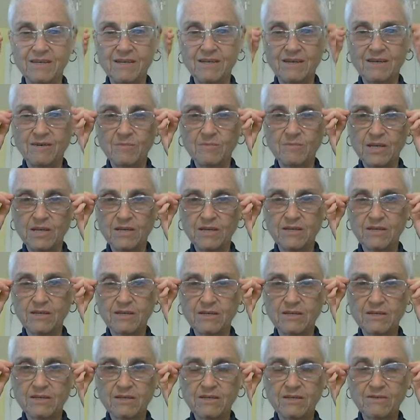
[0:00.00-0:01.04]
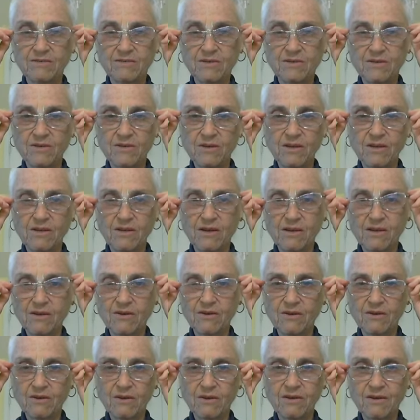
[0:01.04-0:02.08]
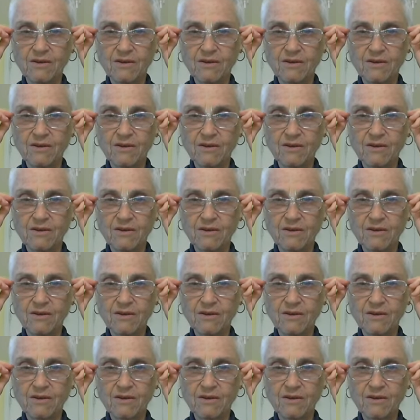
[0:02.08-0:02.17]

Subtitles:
Oh my goodness, what's going on here?